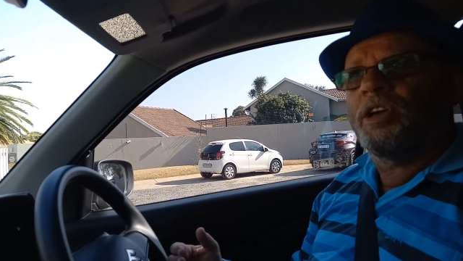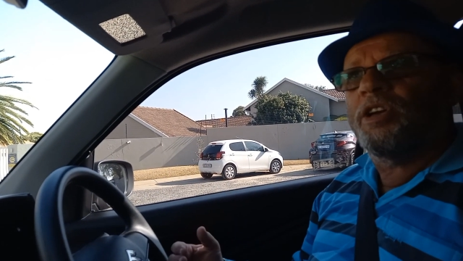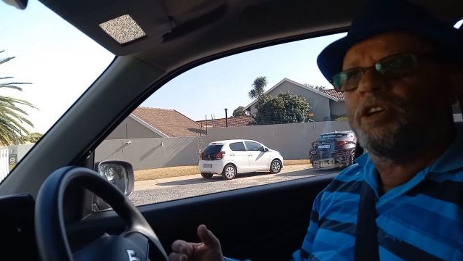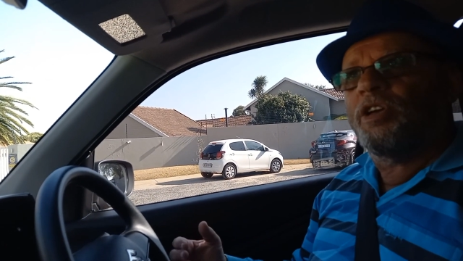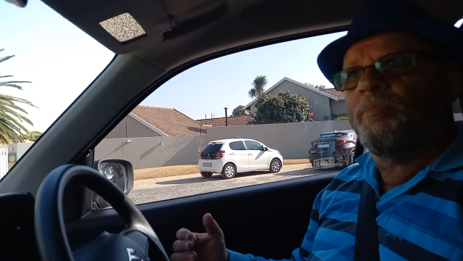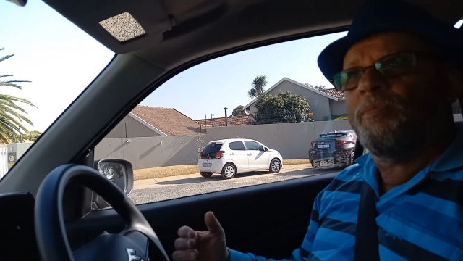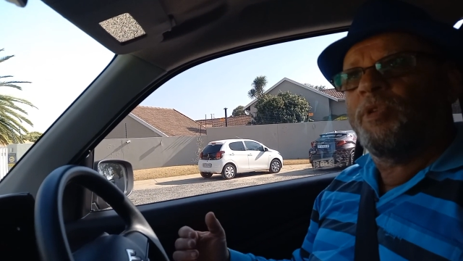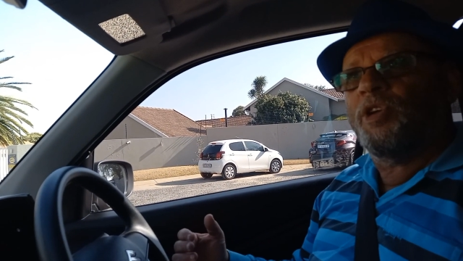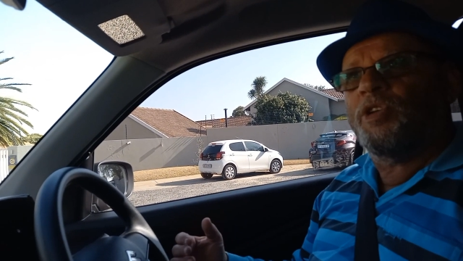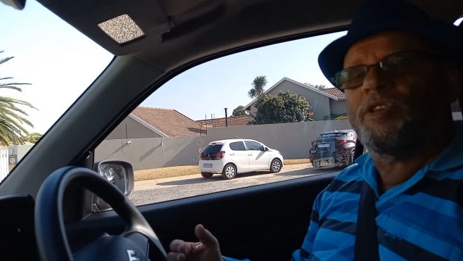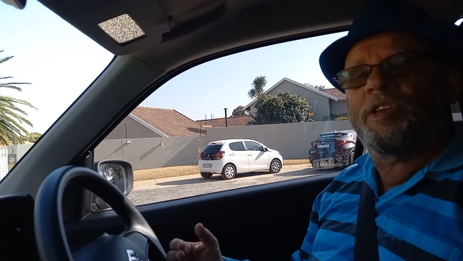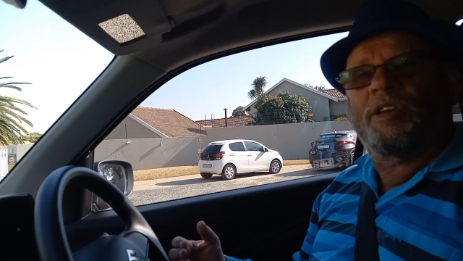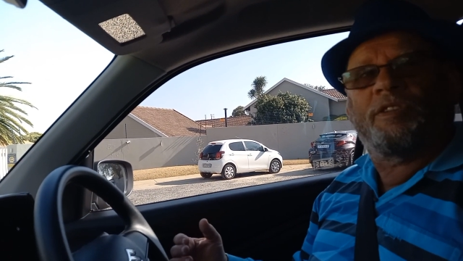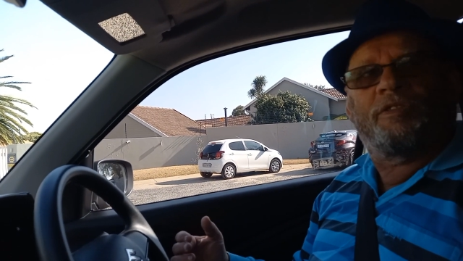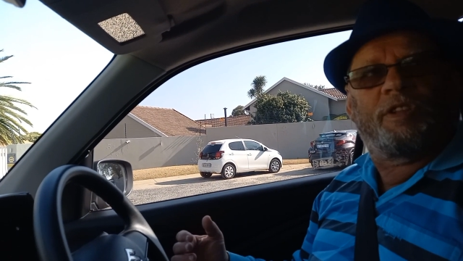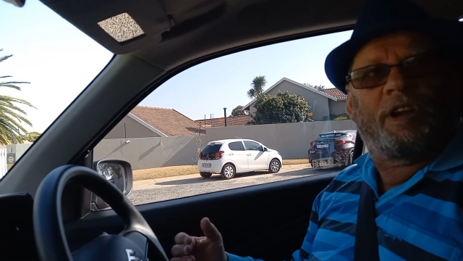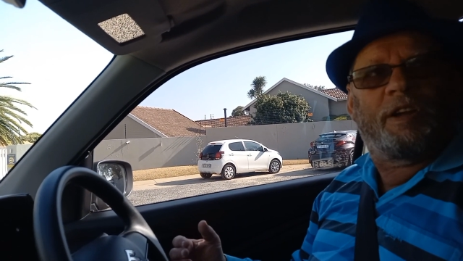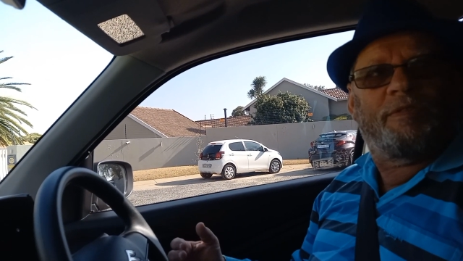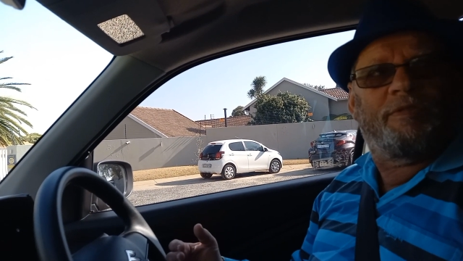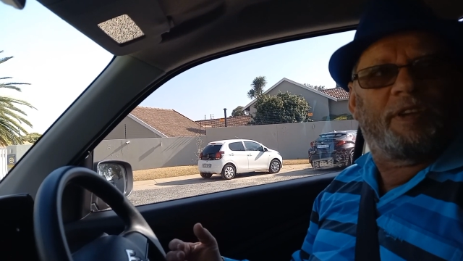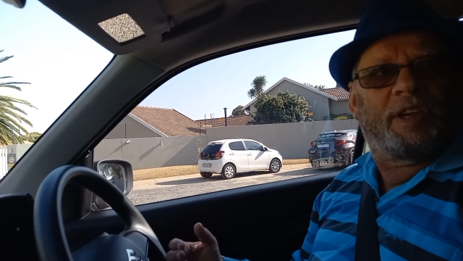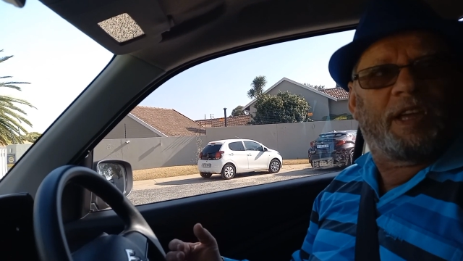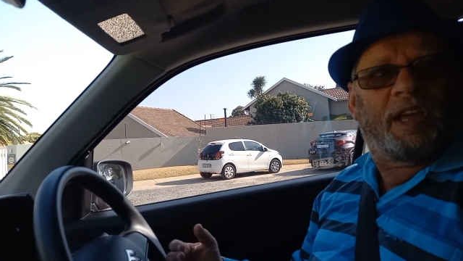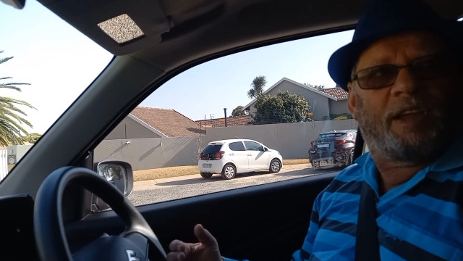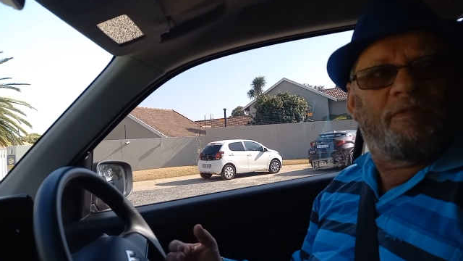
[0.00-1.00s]
commute in
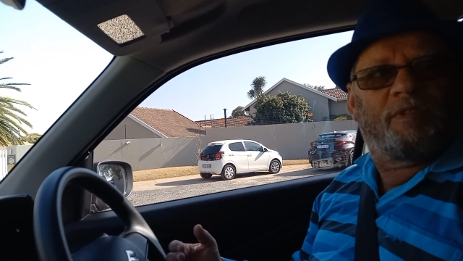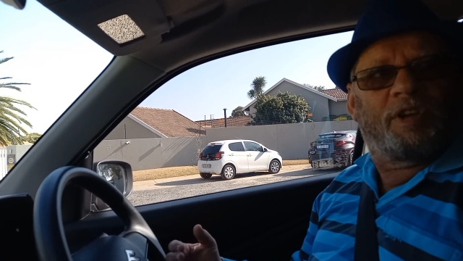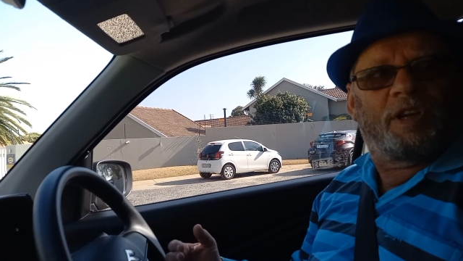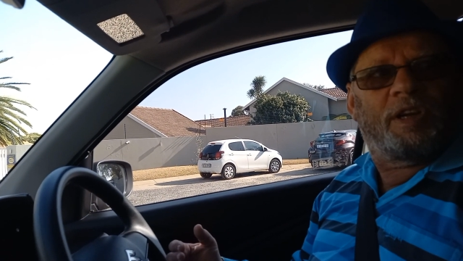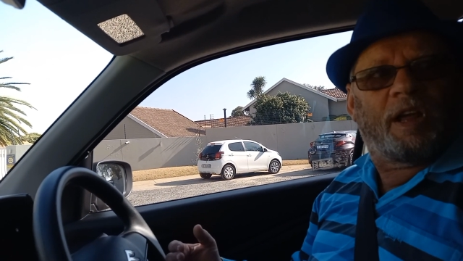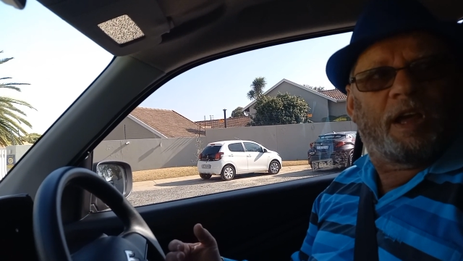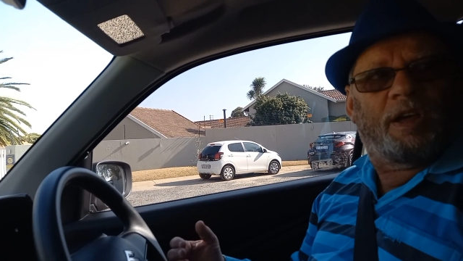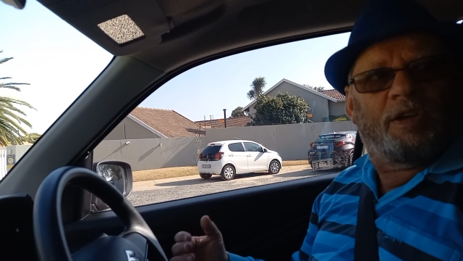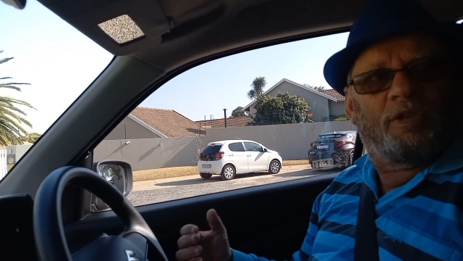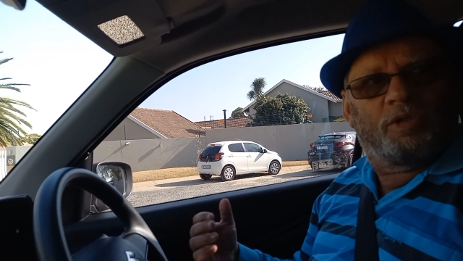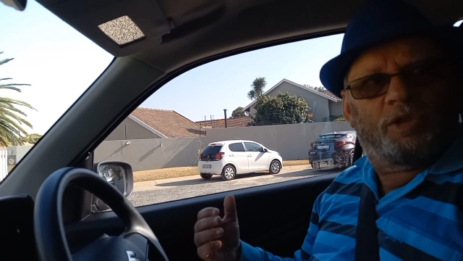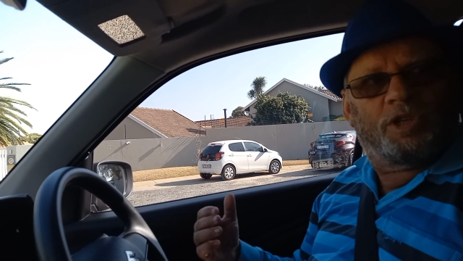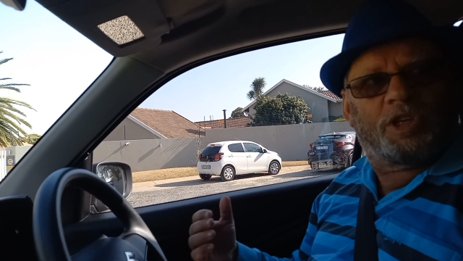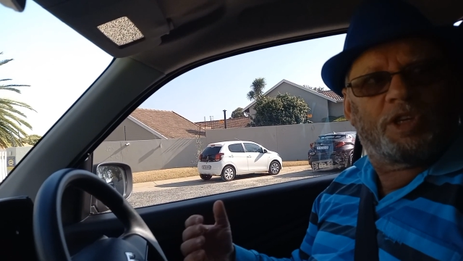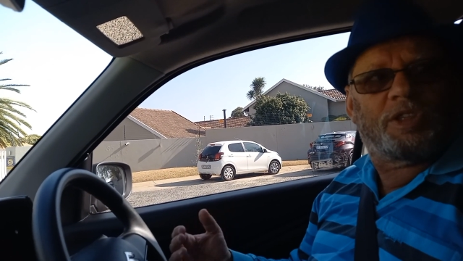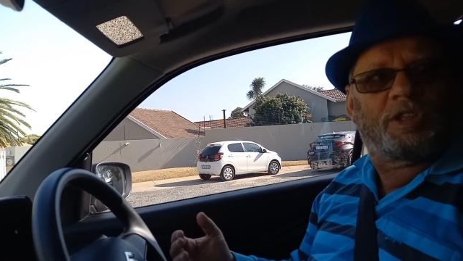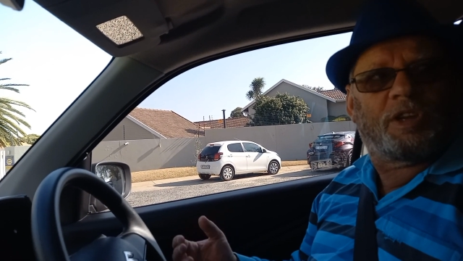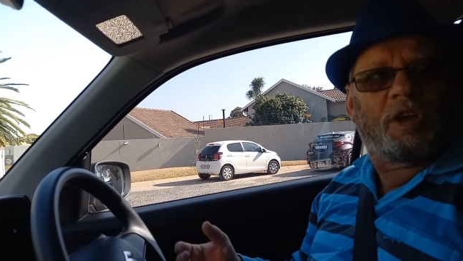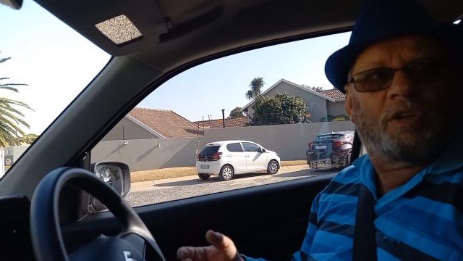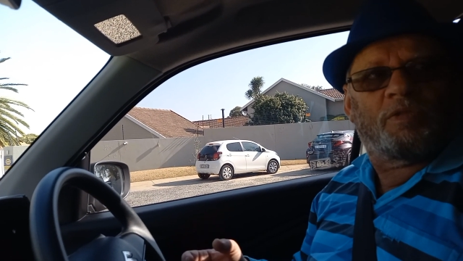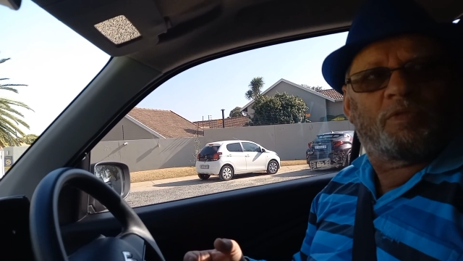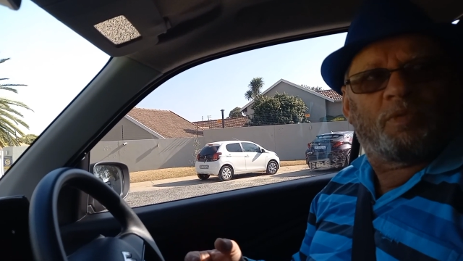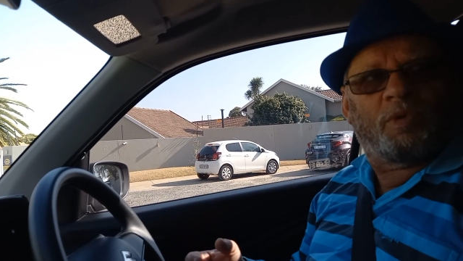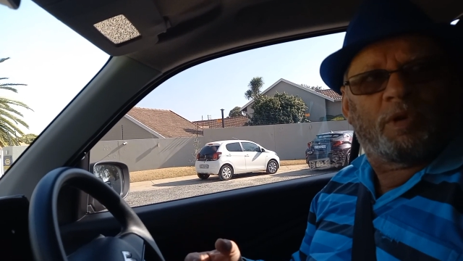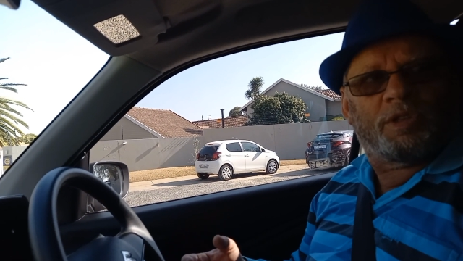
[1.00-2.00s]
traffic every day who just
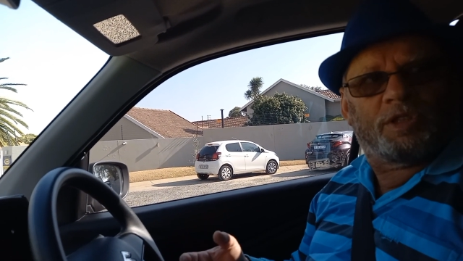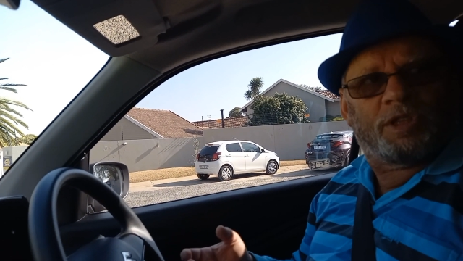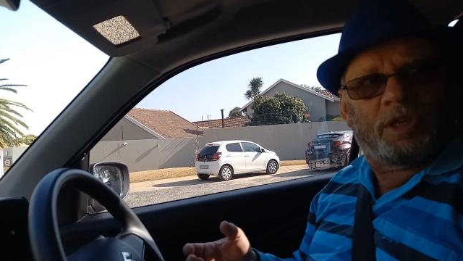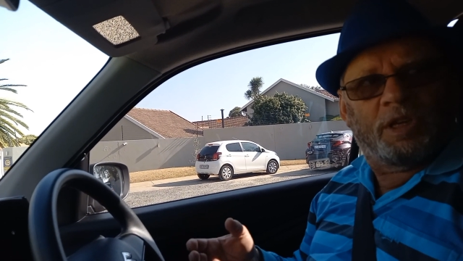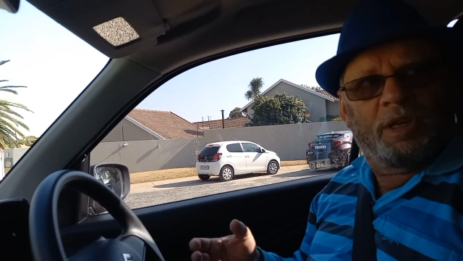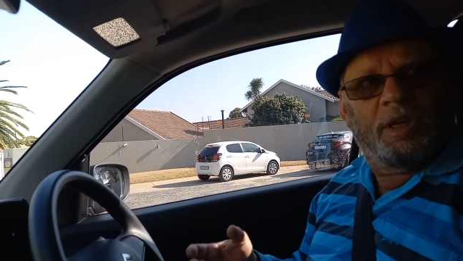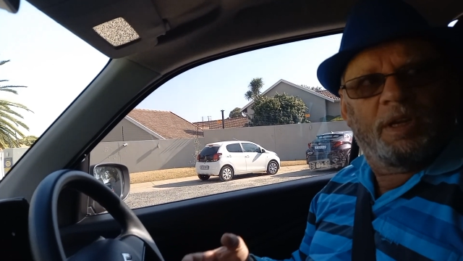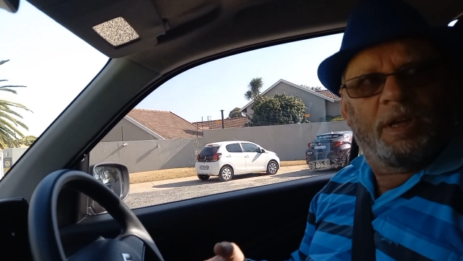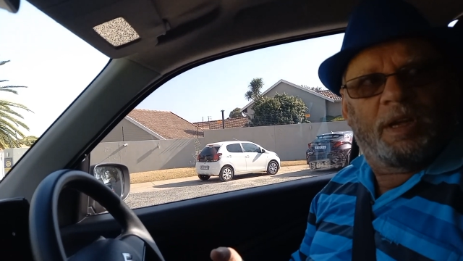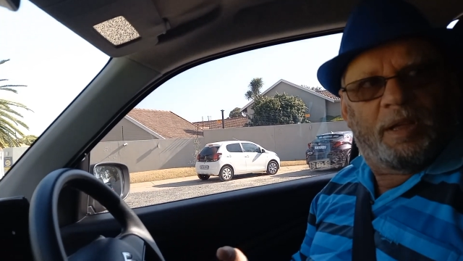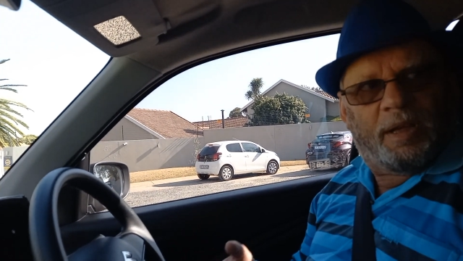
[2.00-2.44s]
don't want